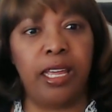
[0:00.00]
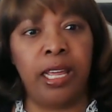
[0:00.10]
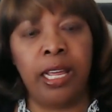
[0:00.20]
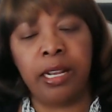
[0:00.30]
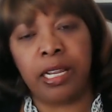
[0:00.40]

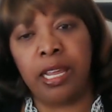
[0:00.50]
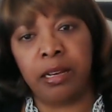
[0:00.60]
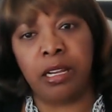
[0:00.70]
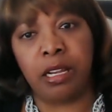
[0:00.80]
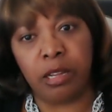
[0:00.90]
it
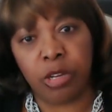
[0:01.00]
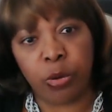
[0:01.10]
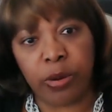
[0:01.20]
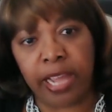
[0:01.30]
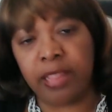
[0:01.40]
can
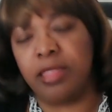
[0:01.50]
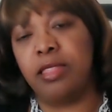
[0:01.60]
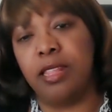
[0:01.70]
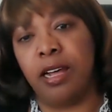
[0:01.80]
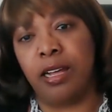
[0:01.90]
create
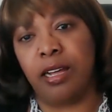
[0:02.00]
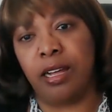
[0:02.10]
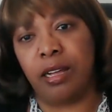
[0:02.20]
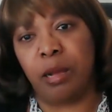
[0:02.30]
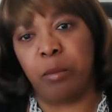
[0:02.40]
a,
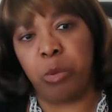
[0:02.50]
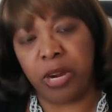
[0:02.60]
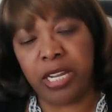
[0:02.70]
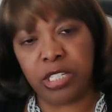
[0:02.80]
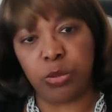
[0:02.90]
a
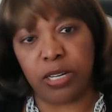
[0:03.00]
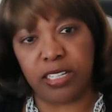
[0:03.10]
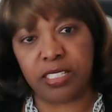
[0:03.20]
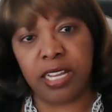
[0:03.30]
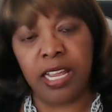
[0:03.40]
brand
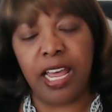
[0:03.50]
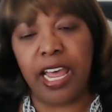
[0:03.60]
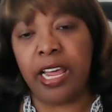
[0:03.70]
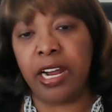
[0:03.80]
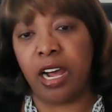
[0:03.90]
trust. And